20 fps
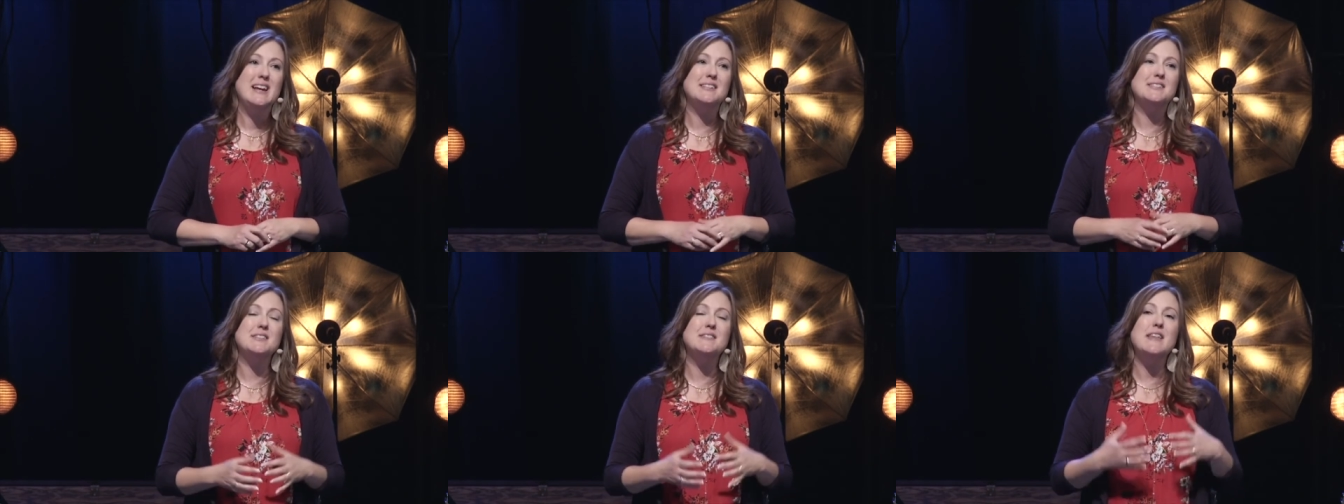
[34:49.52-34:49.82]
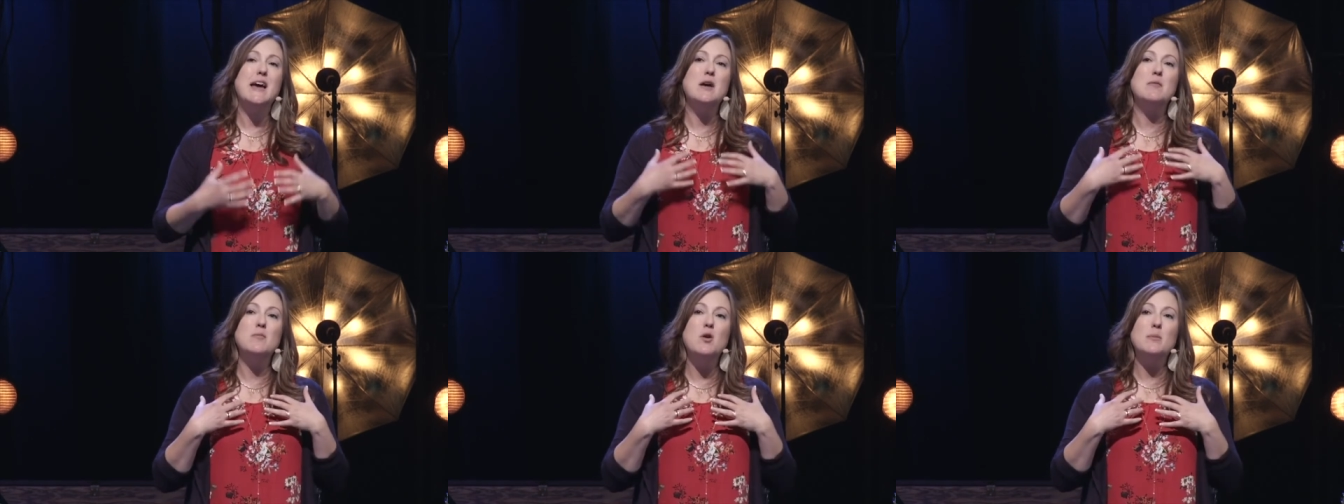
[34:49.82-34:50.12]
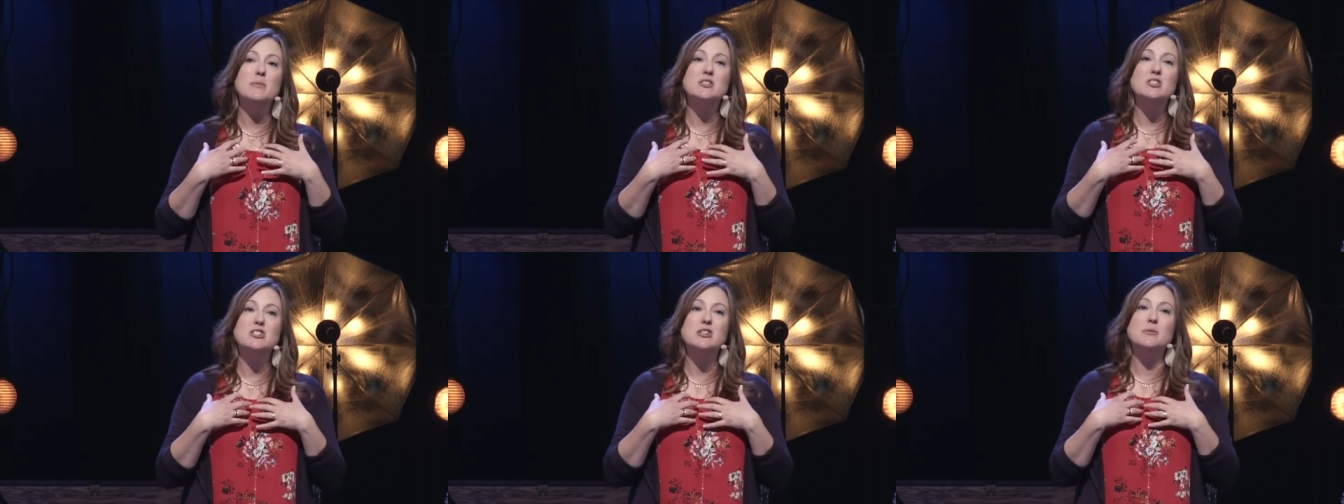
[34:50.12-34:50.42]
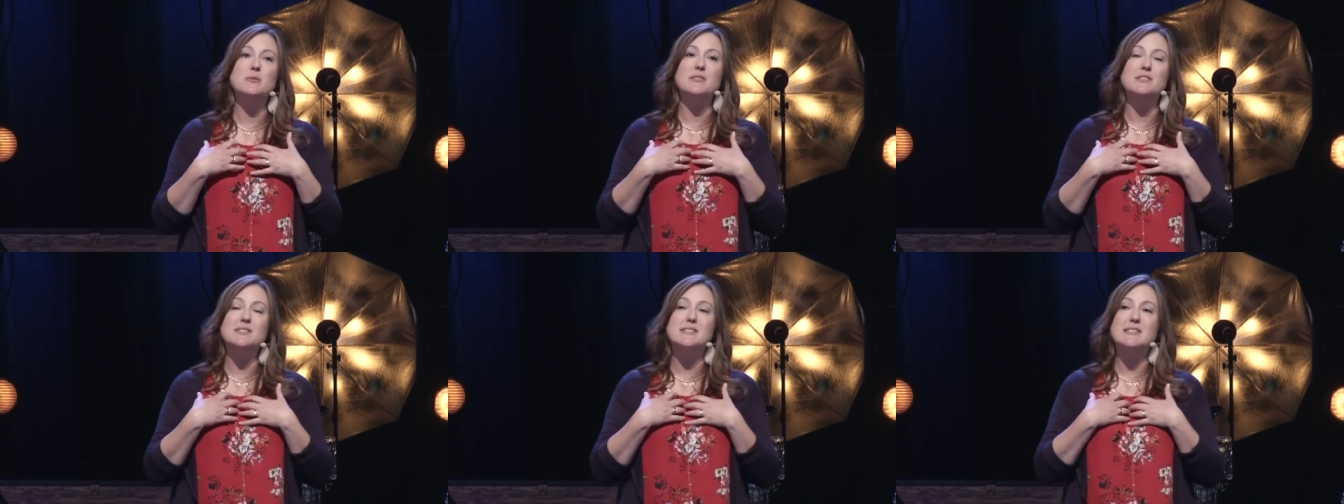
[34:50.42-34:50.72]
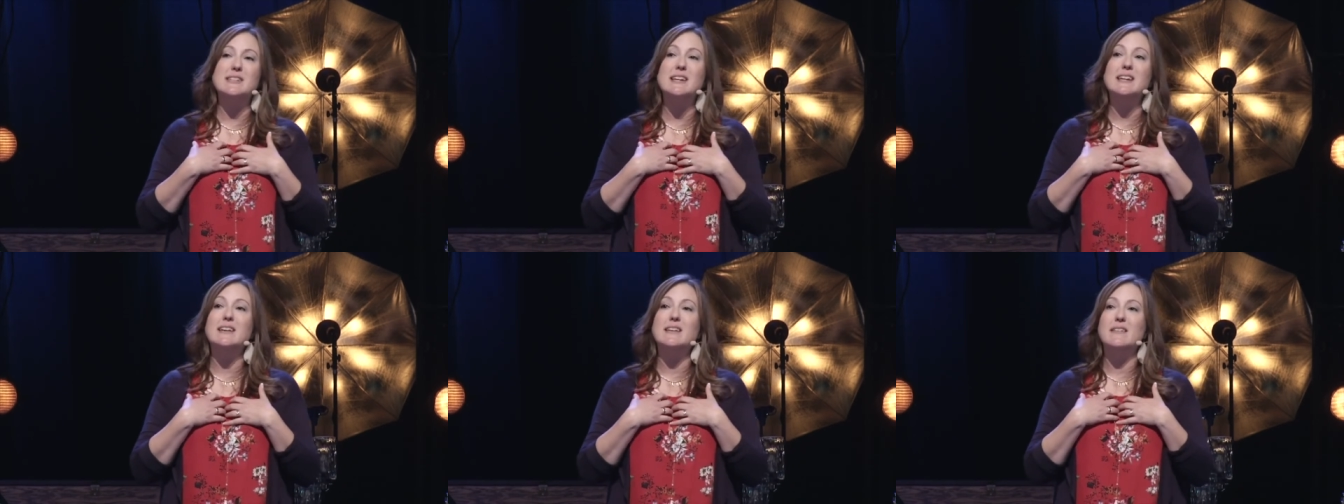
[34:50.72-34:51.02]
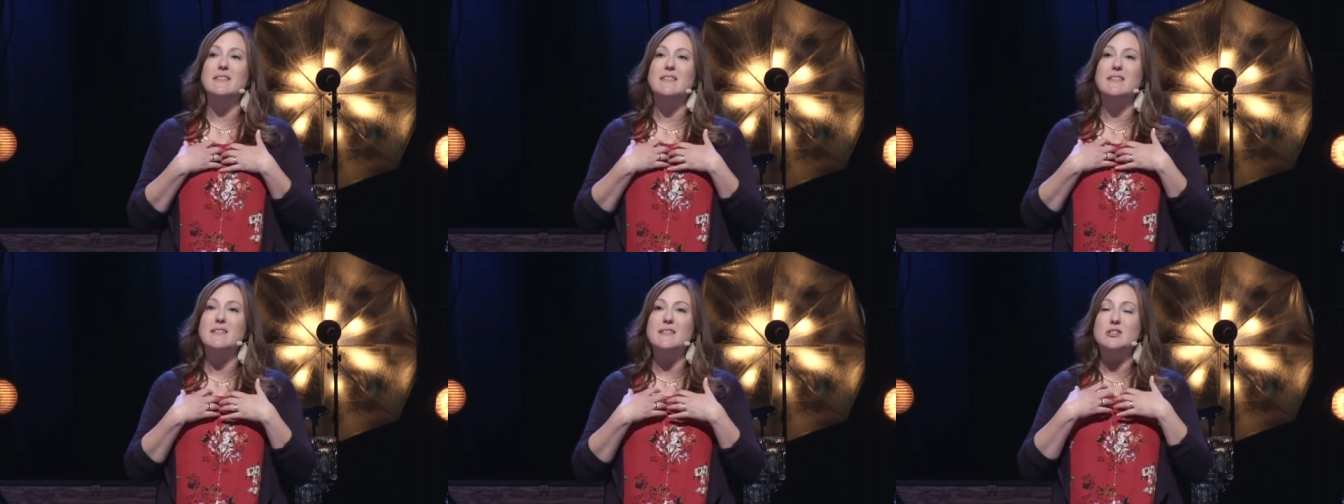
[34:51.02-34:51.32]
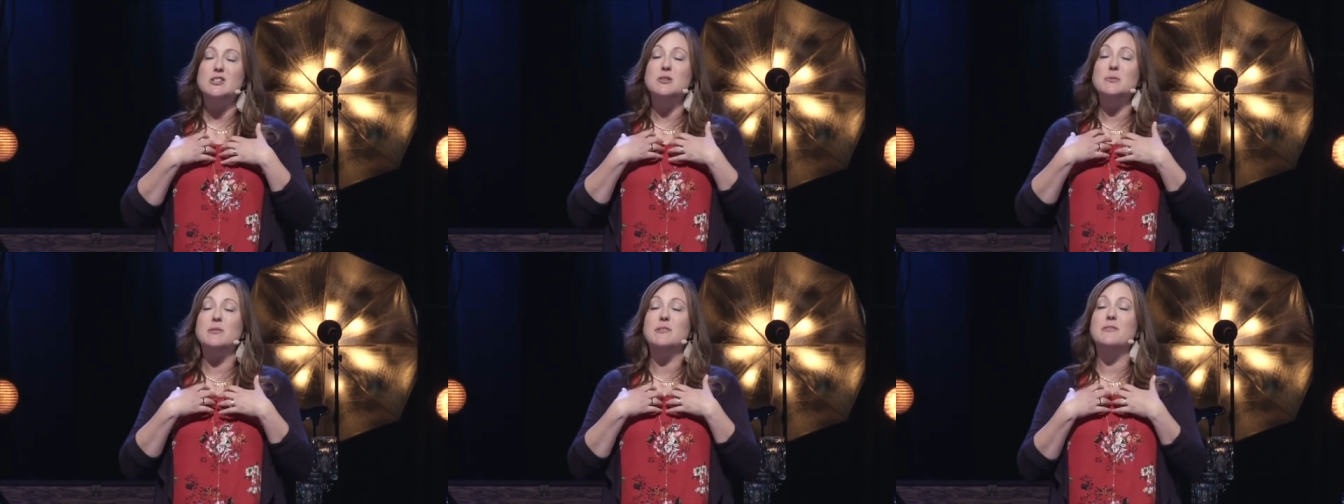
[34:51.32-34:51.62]
It's in that moment she will see,
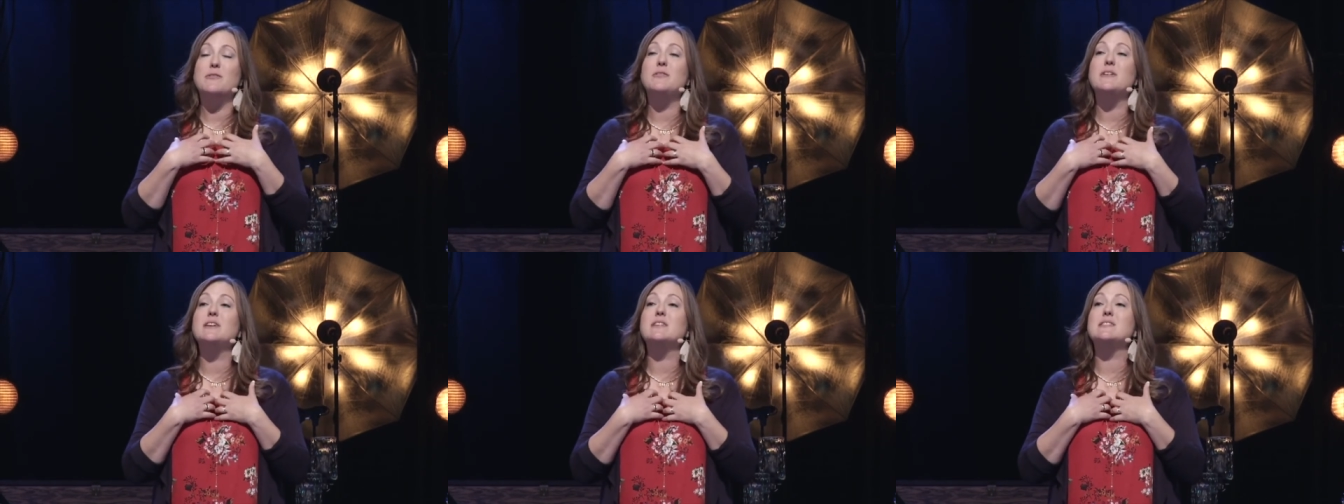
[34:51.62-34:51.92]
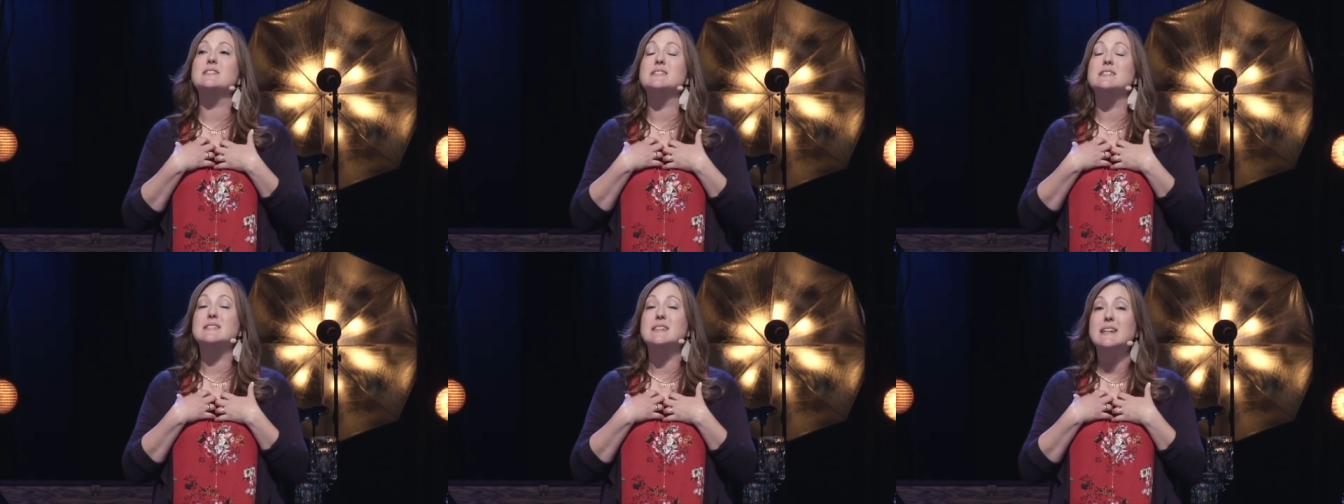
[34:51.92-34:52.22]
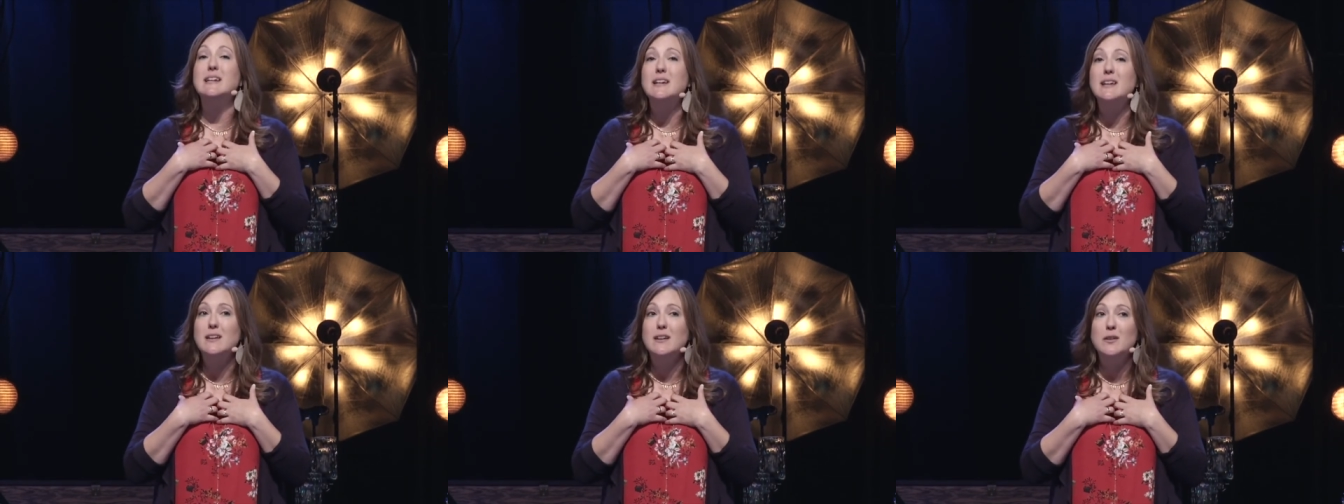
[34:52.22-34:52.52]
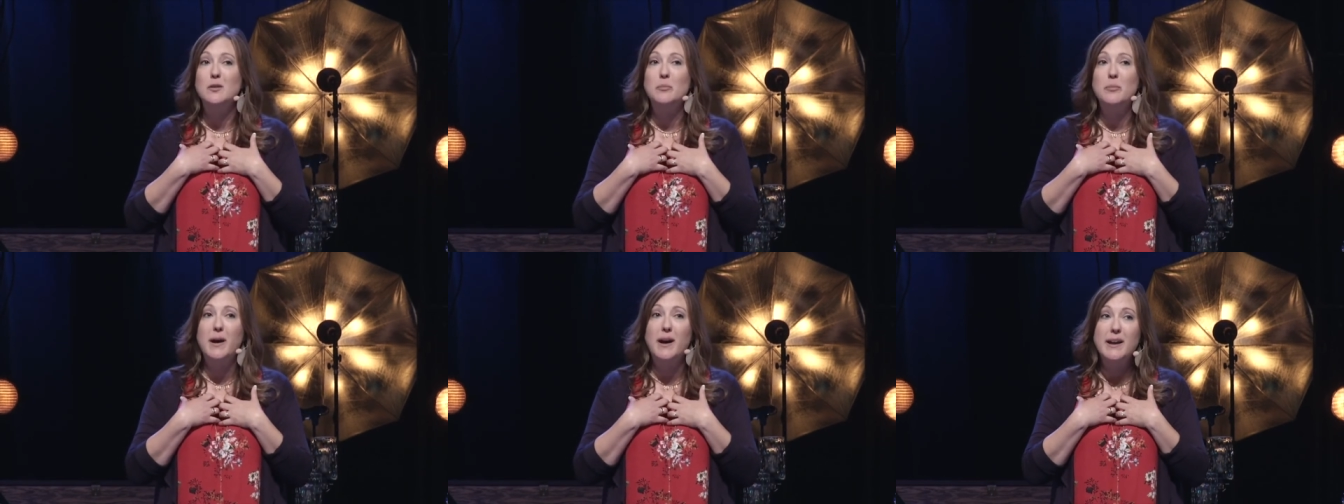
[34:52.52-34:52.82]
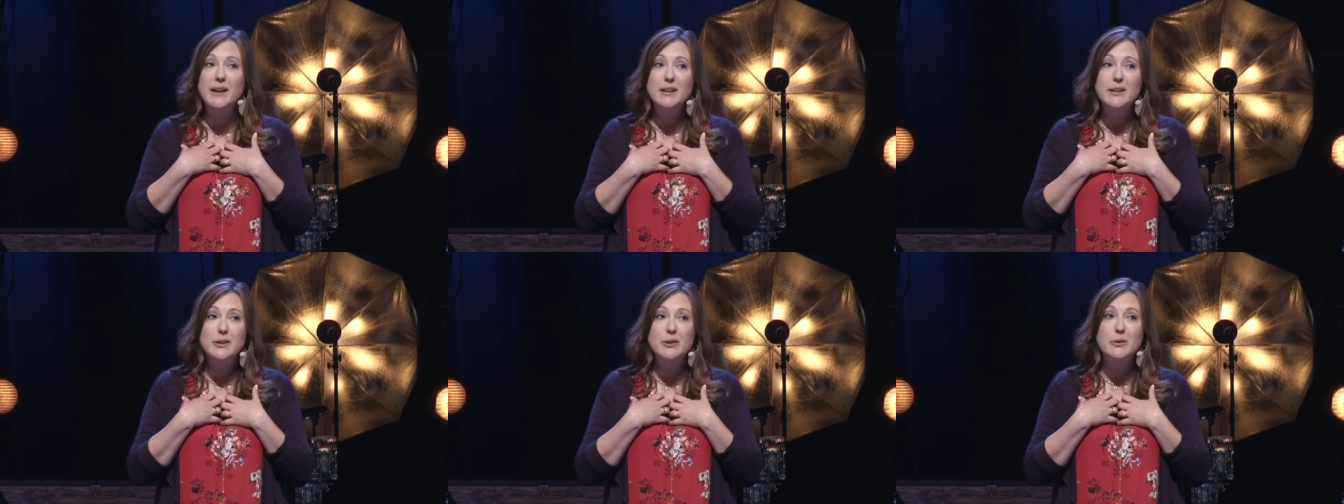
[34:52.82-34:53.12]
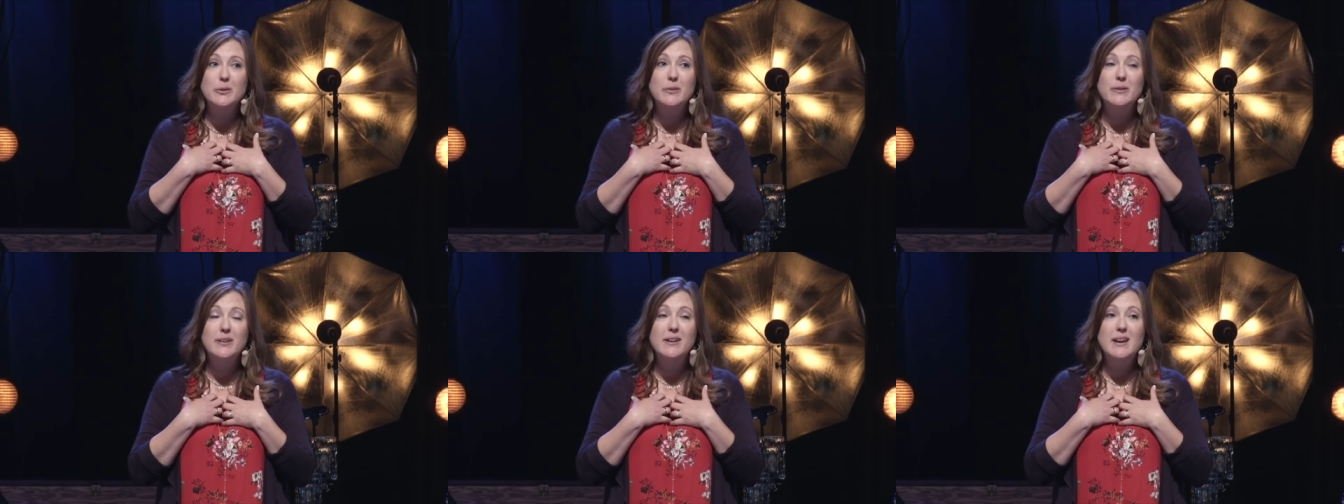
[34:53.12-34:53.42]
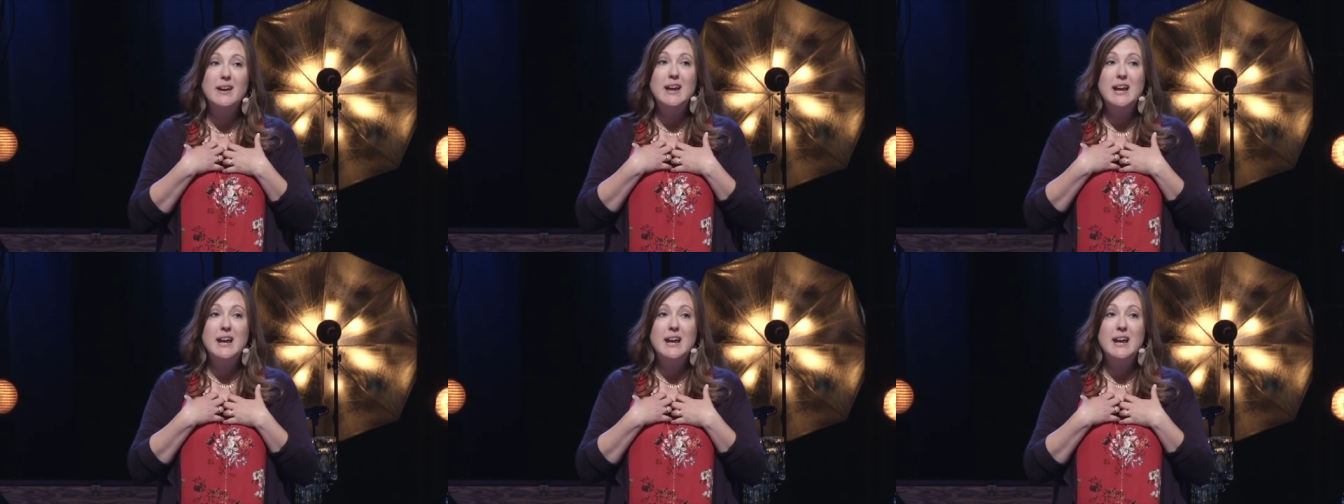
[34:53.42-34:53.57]
she will feel seen by you,